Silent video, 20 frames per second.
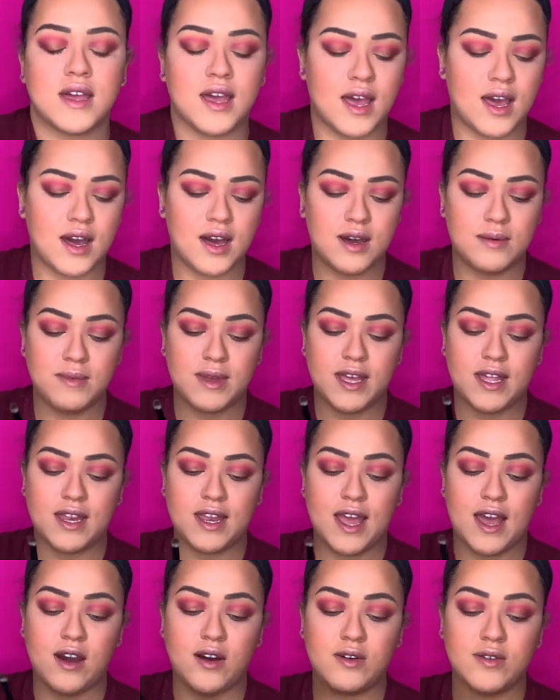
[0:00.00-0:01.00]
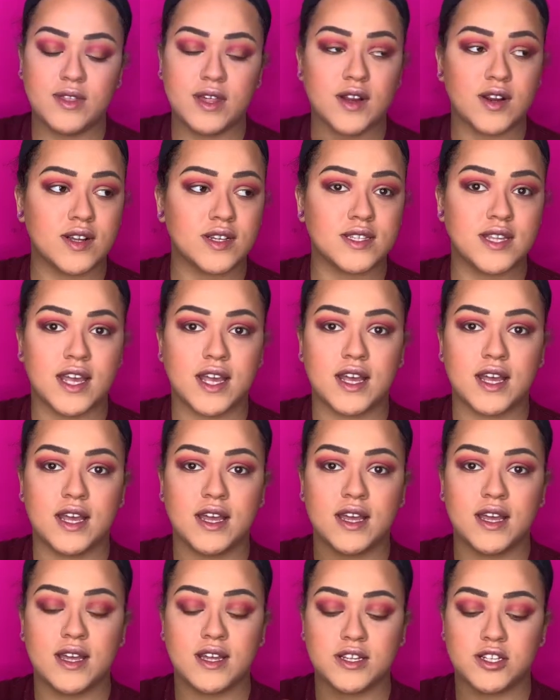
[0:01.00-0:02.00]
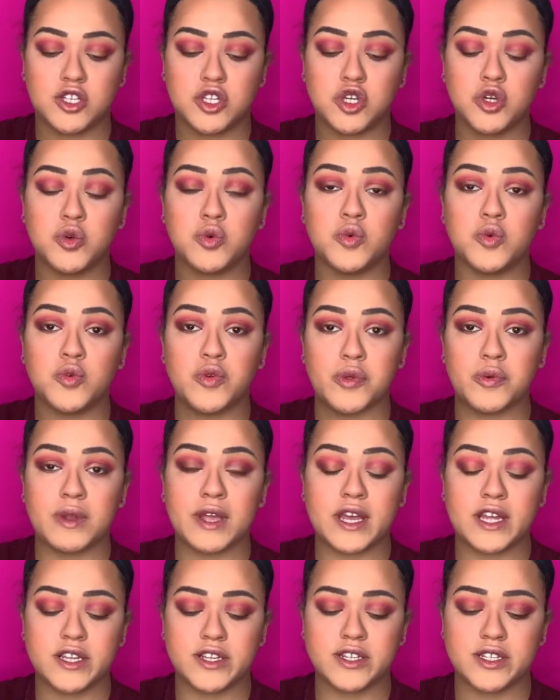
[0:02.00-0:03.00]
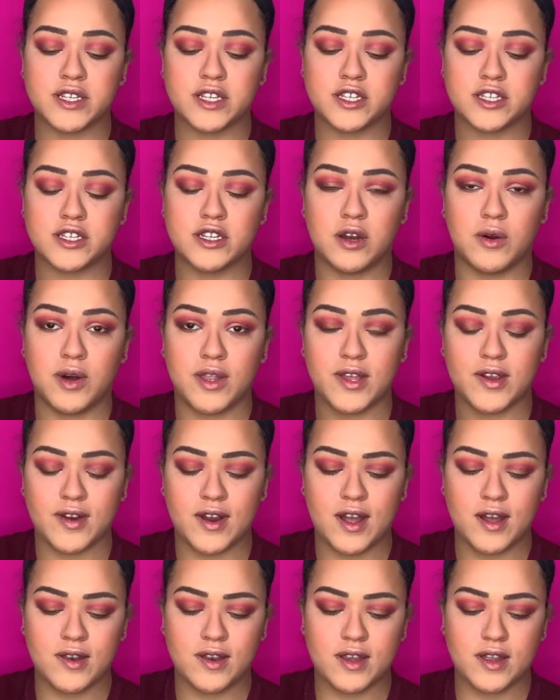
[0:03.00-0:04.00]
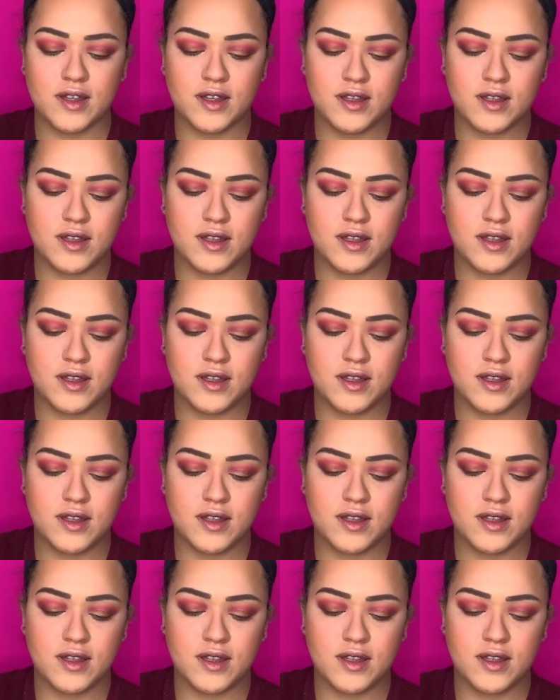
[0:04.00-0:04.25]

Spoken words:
And now there's like 2-3 inches of snow on the ground.